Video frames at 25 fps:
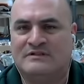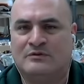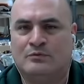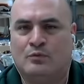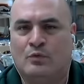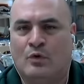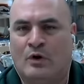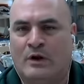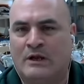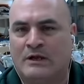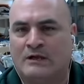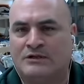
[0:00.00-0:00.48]

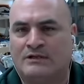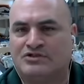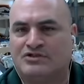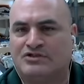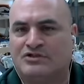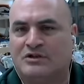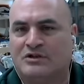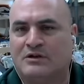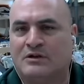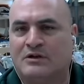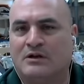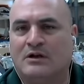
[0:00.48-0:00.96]
And they were
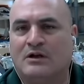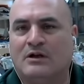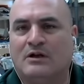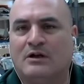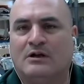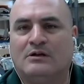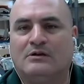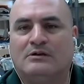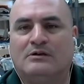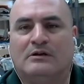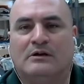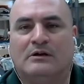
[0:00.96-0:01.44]
calling
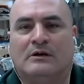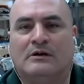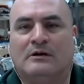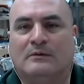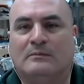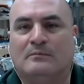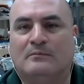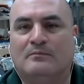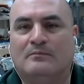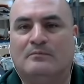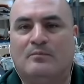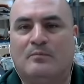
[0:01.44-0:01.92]
it the
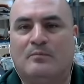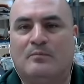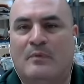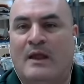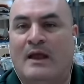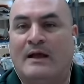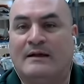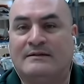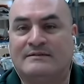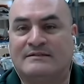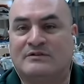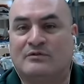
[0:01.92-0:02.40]
Bruja
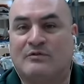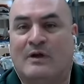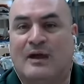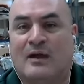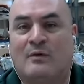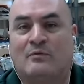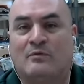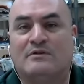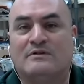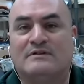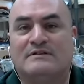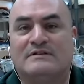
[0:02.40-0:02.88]
de
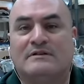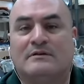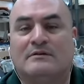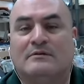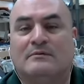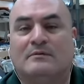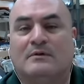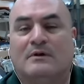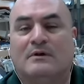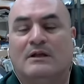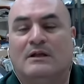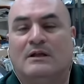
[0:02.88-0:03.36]
Guadalupe
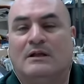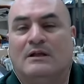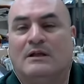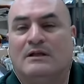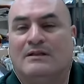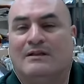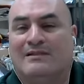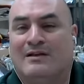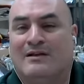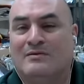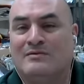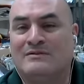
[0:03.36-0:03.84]

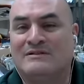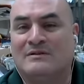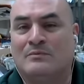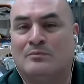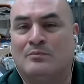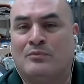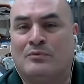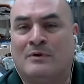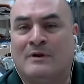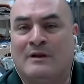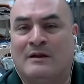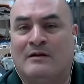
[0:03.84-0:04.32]
or the
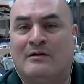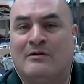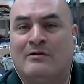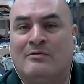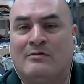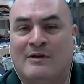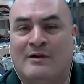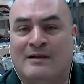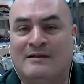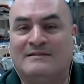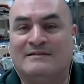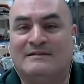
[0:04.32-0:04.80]
man
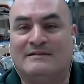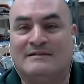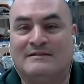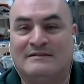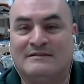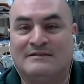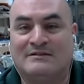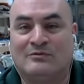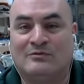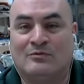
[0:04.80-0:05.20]
bat